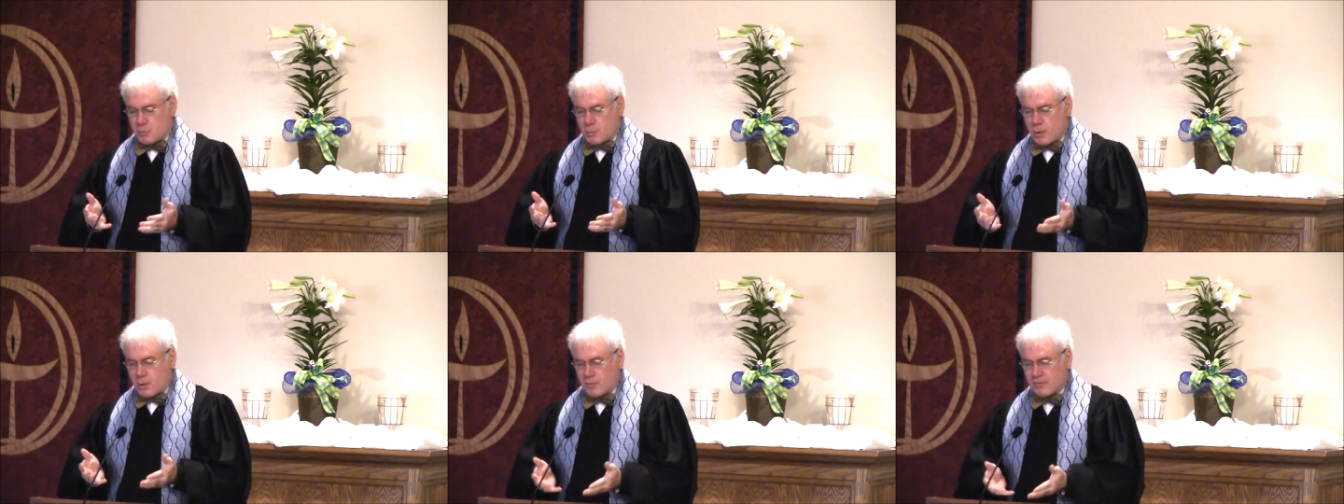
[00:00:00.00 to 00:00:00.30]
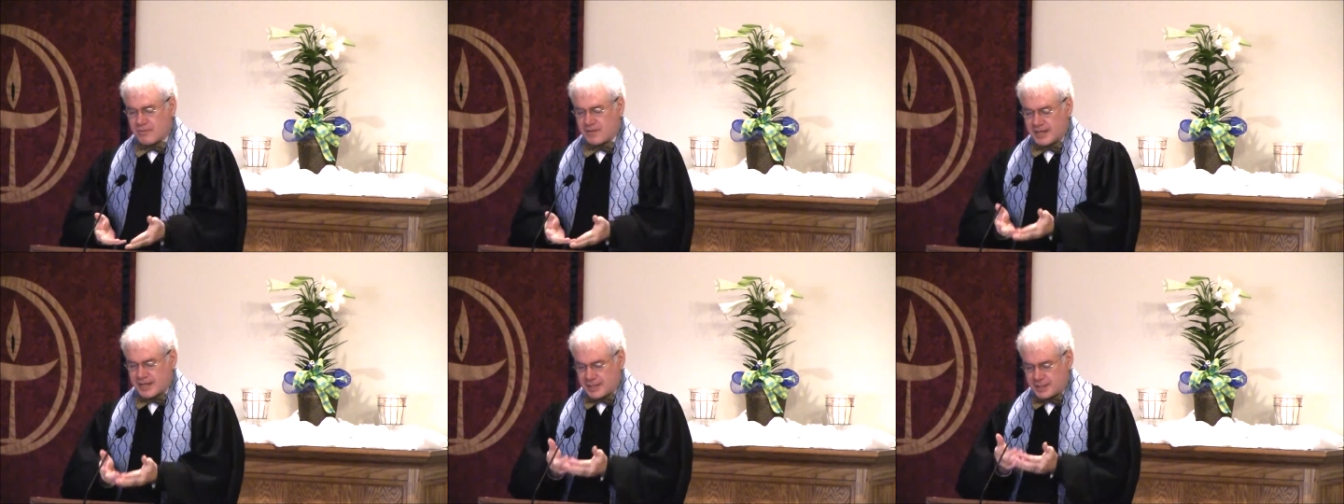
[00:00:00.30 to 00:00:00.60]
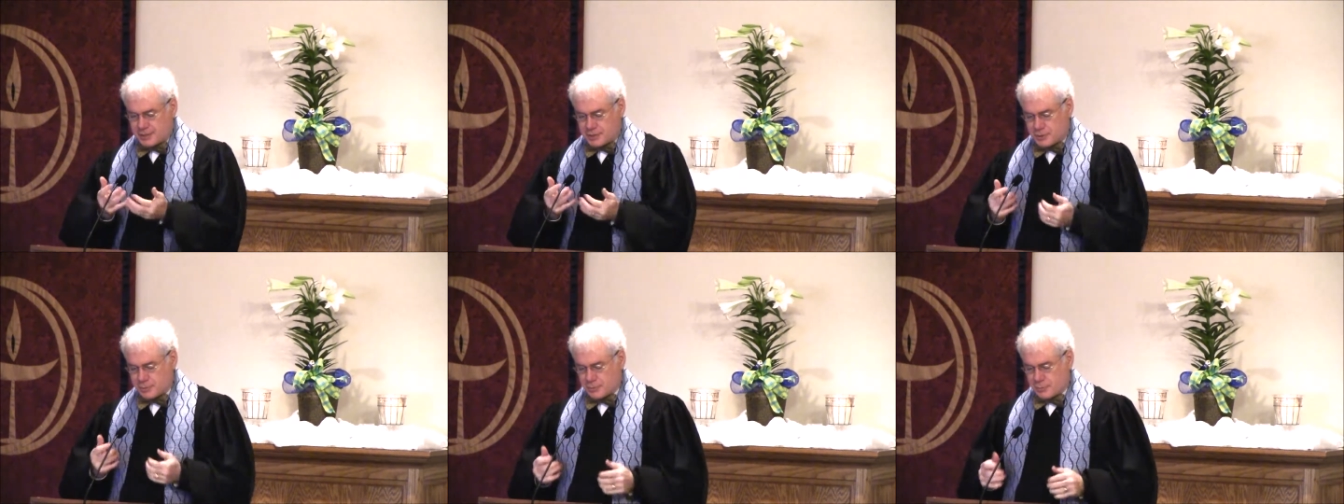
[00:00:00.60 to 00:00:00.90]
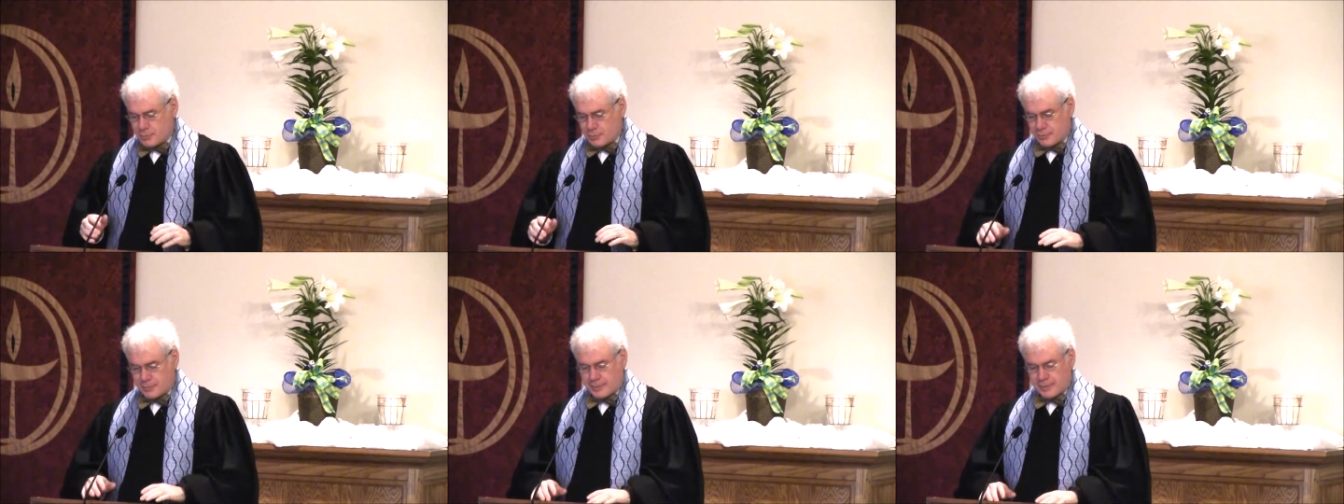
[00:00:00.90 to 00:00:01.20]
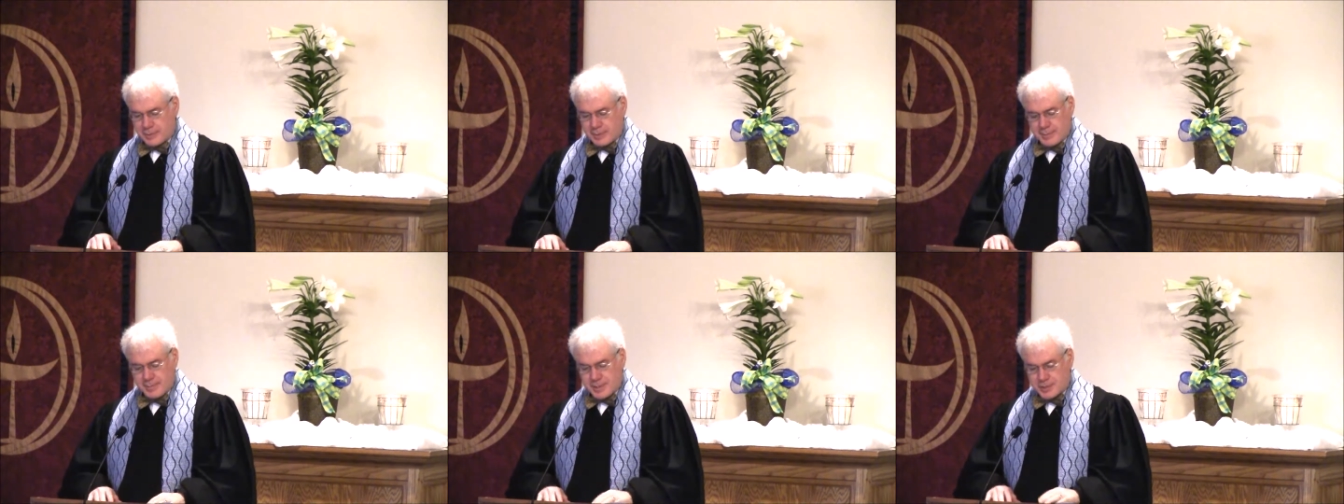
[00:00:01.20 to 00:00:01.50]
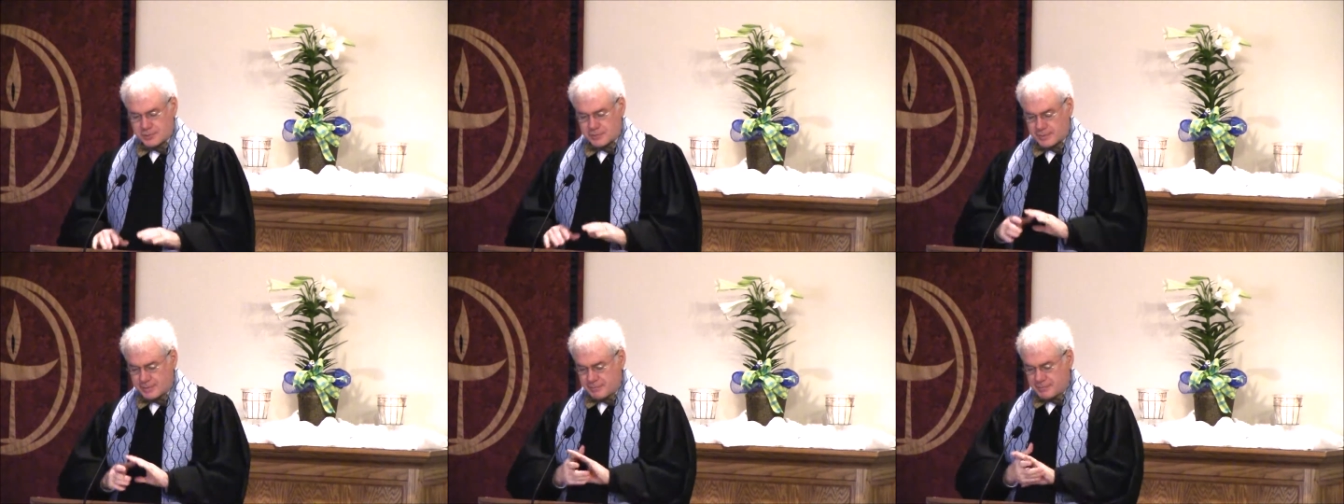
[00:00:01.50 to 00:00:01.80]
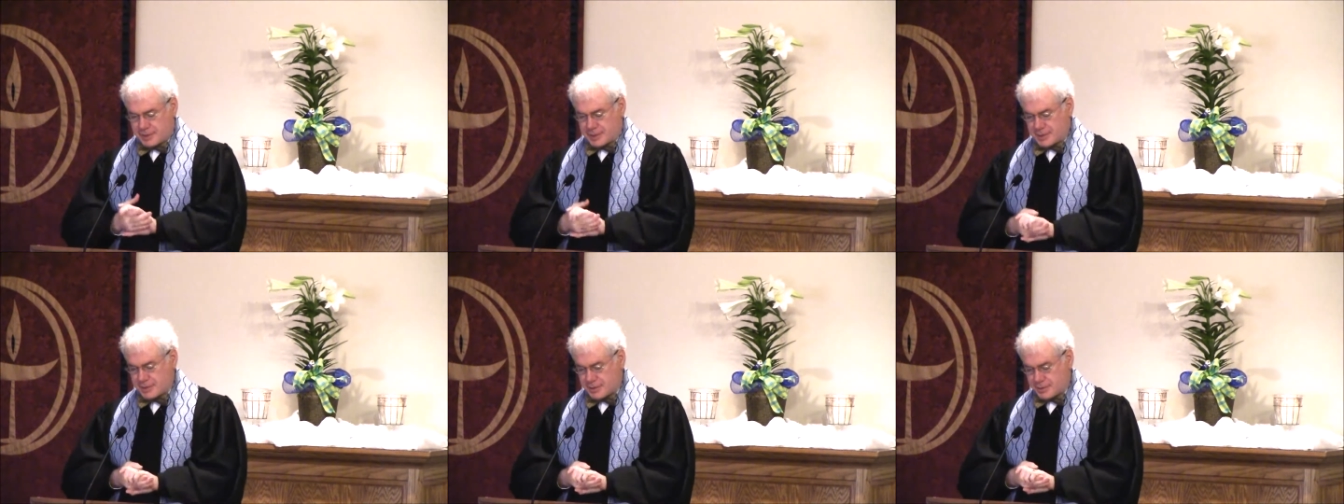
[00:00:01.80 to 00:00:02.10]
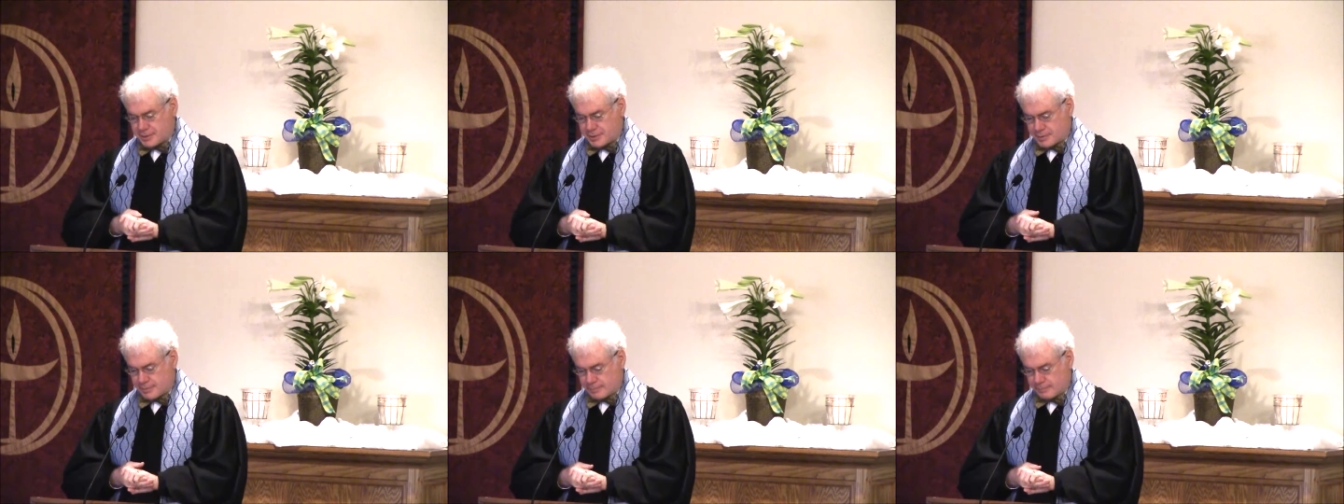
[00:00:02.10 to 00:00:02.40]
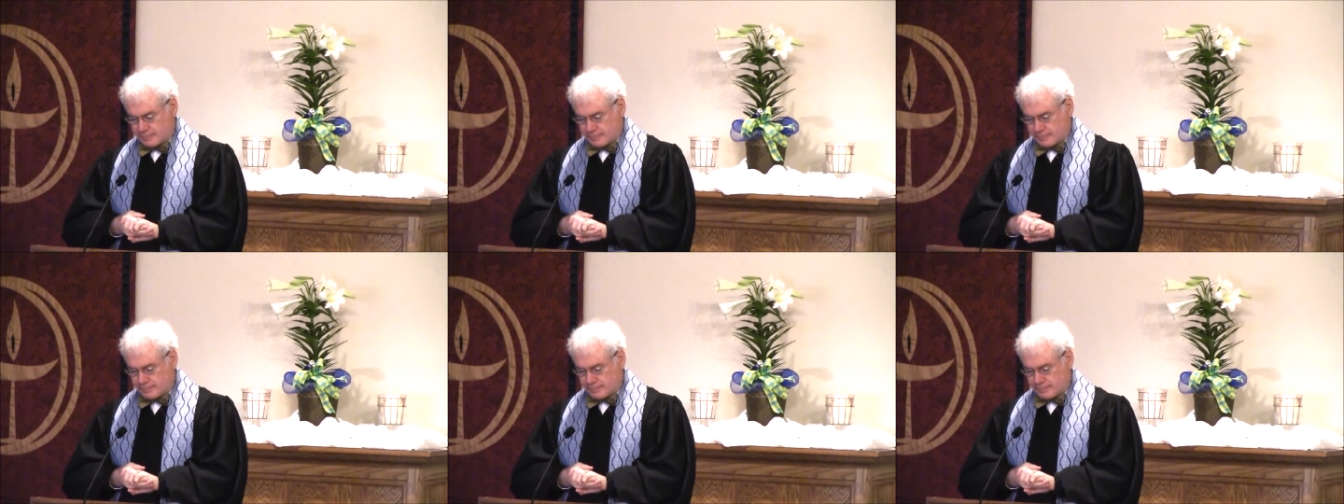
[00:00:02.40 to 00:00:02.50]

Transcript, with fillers: wove into the ministry of Jesus.